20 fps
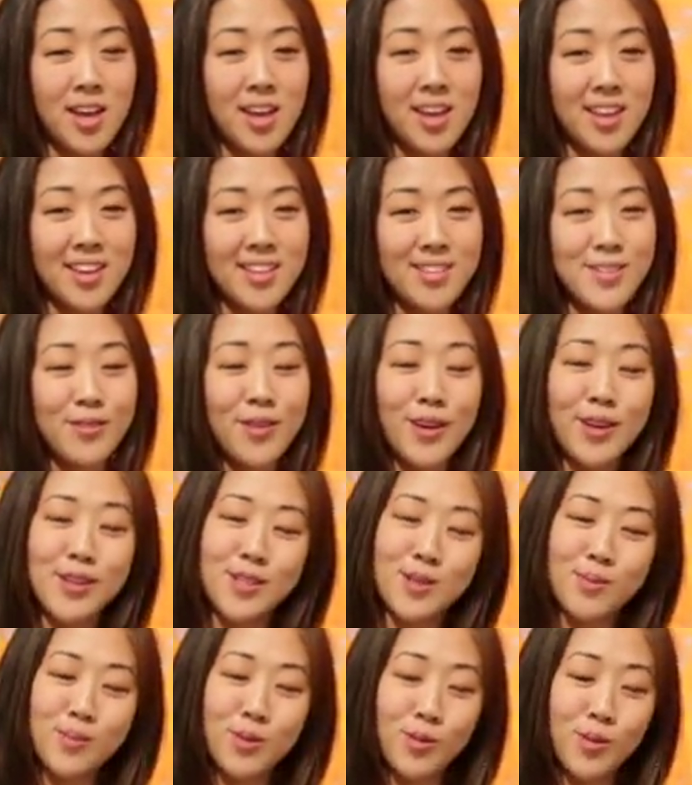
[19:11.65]
is a very
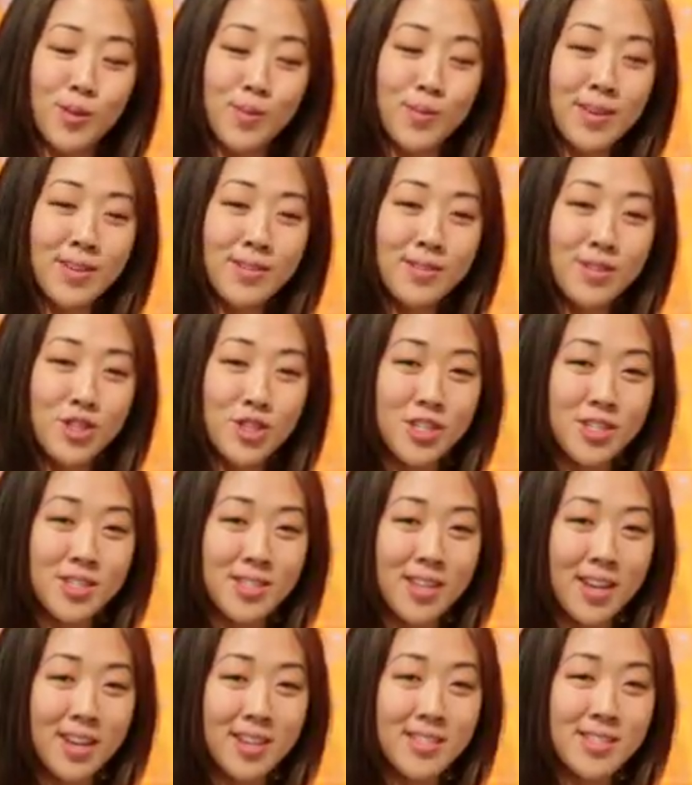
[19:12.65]
simple woman. She
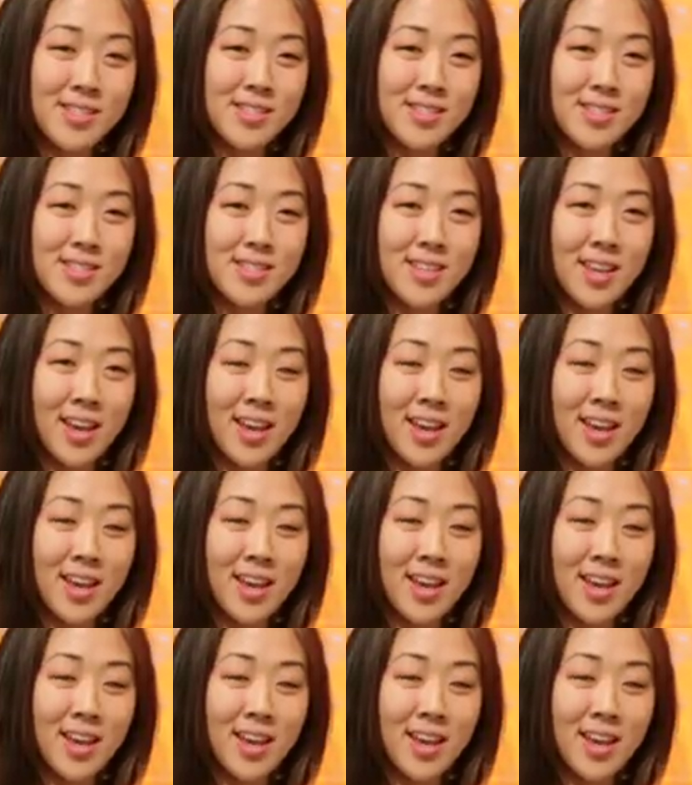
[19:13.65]
says